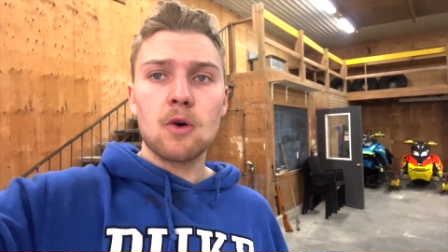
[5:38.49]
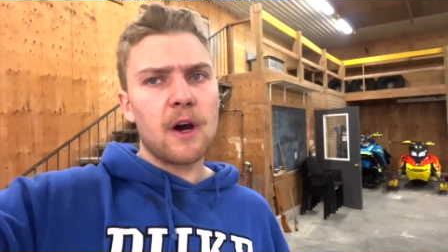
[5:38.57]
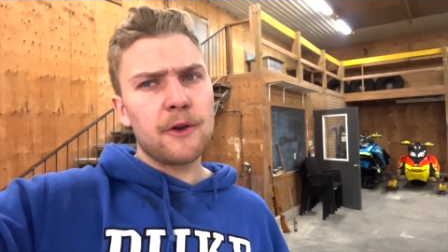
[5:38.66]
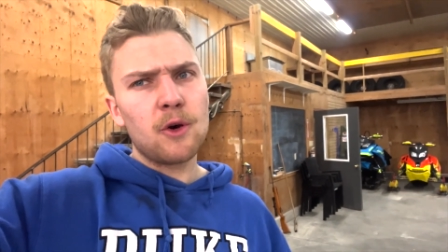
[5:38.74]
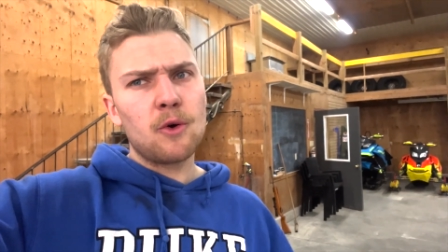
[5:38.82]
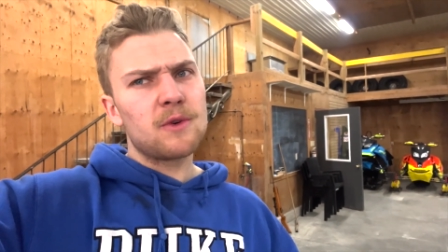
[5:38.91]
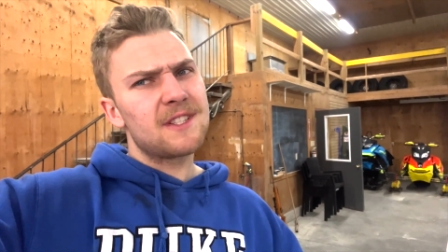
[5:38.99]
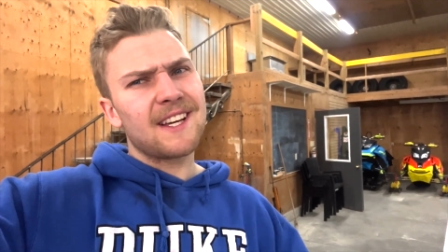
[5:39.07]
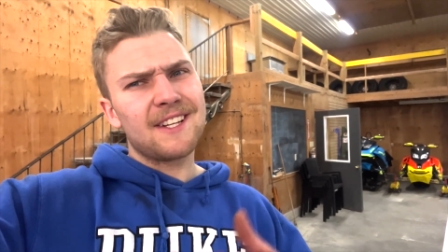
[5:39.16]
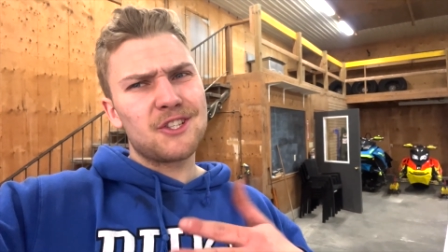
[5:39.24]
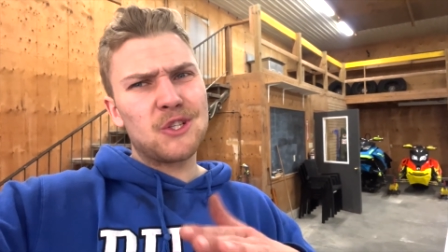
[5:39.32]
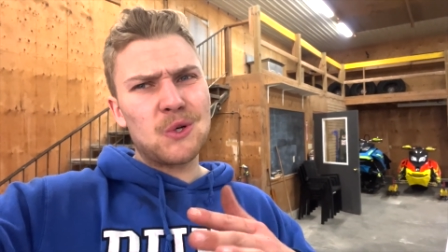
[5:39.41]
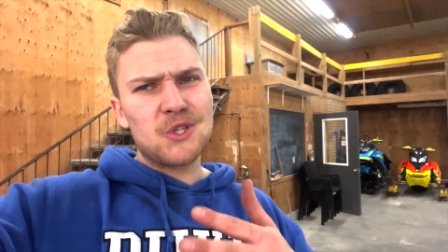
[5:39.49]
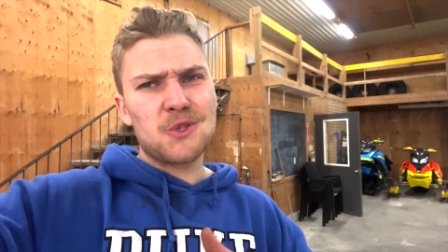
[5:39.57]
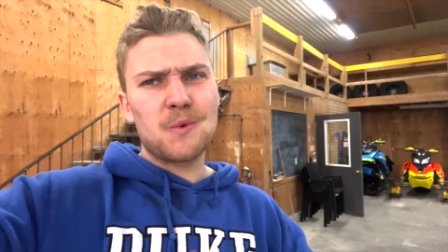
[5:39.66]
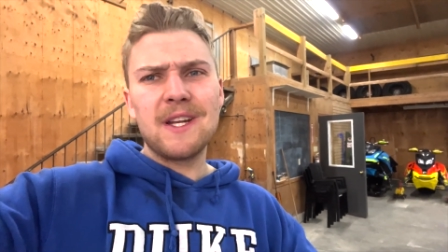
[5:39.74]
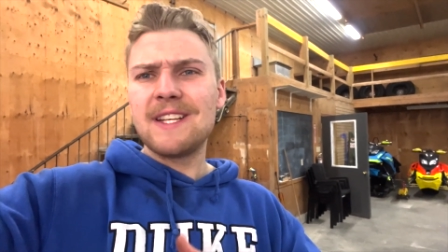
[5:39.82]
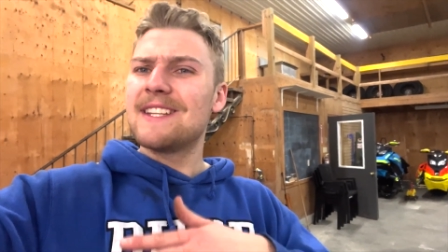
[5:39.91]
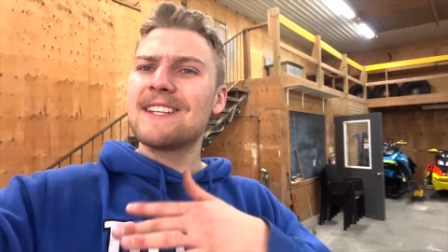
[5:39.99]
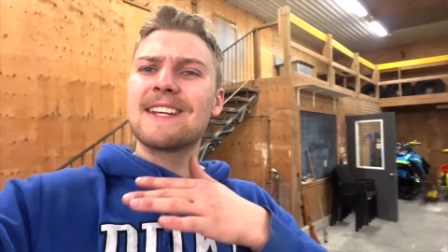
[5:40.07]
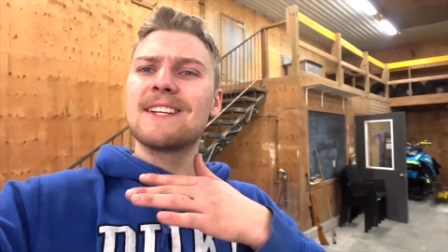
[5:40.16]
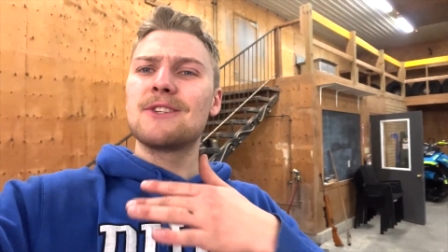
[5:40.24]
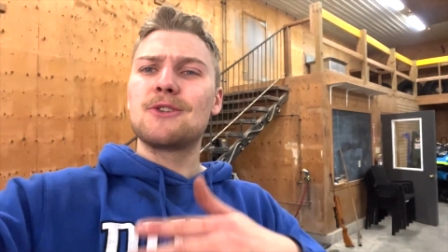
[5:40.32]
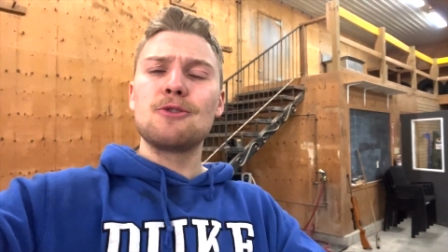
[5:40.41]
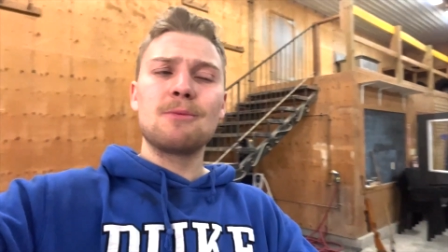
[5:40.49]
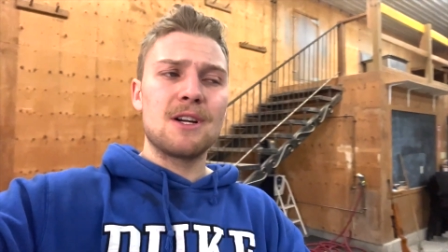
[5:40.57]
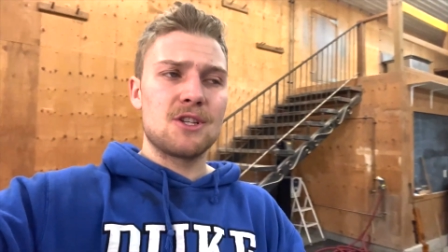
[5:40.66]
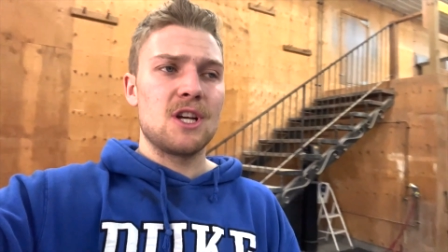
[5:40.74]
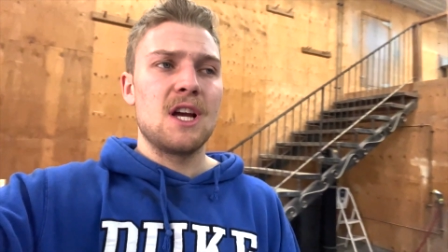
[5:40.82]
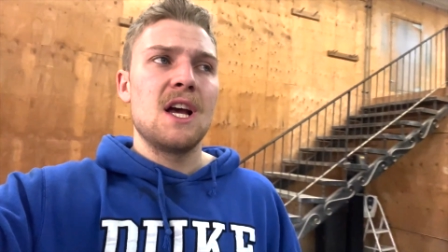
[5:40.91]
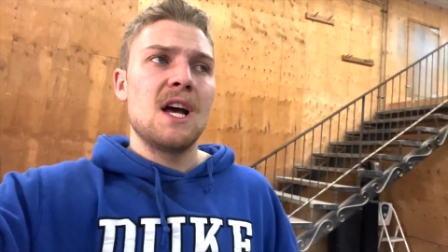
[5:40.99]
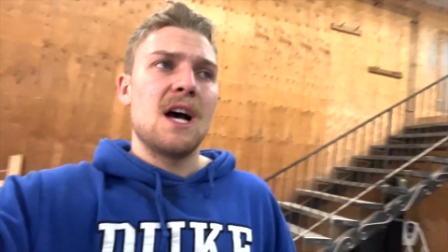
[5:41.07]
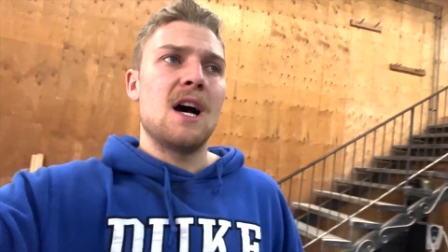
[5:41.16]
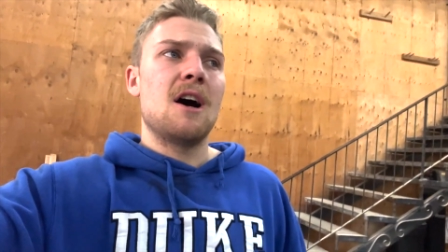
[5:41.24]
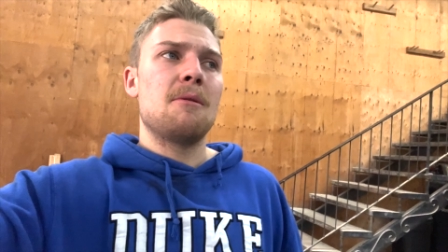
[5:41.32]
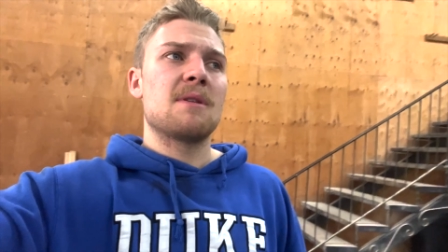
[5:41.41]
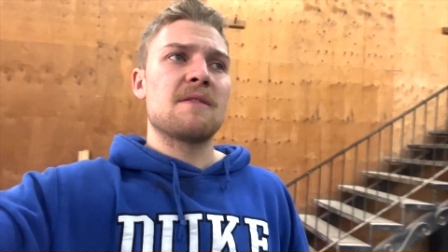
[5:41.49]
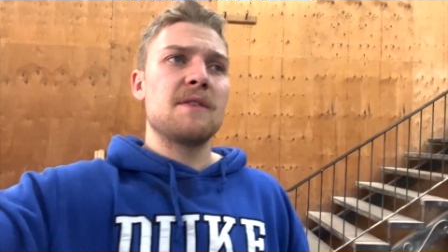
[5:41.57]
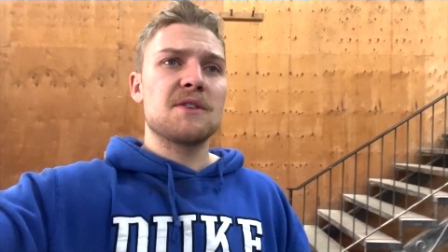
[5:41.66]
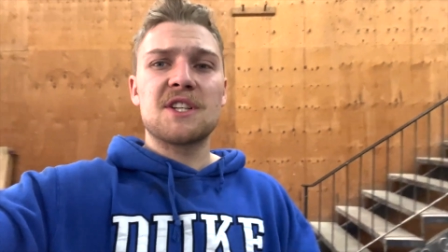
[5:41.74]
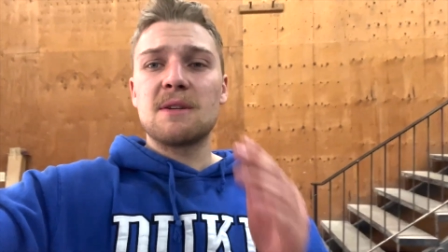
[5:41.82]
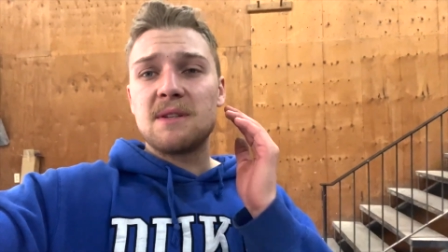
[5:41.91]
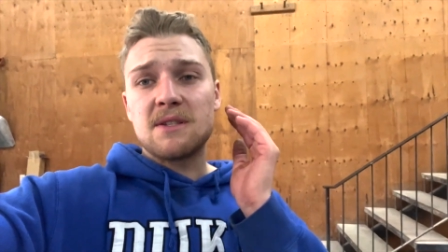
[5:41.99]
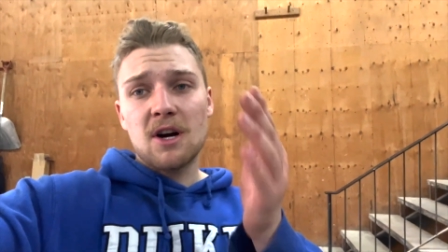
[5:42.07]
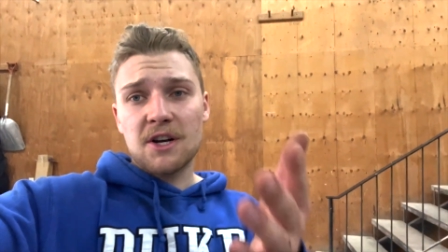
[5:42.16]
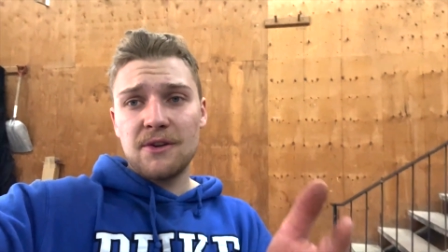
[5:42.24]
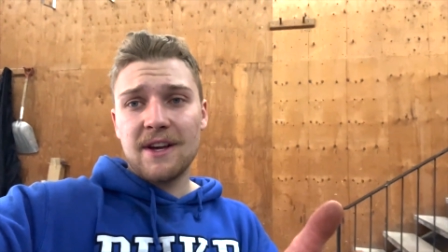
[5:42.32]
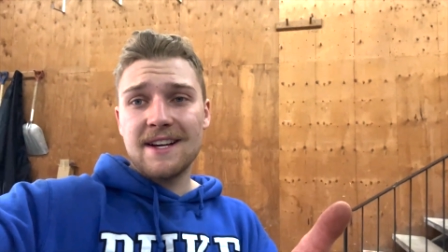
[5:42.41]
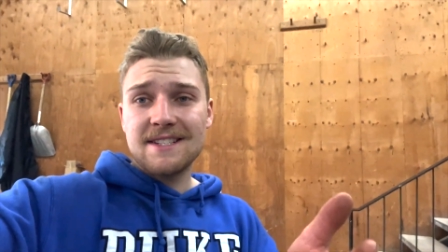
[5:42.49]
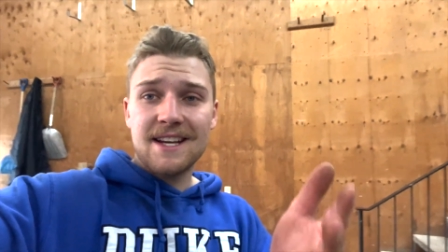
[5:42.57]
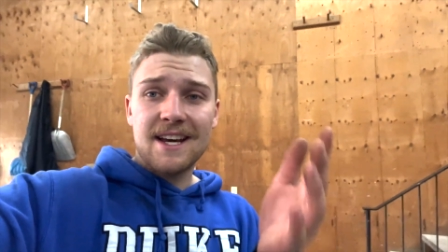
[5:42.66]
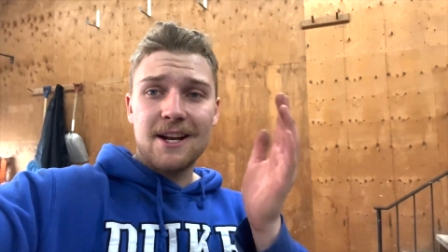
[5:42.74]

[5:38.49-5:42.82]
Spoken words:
I know it was kind of short and sweet and didn't get into too much, but it feels good to be talking to you guys again.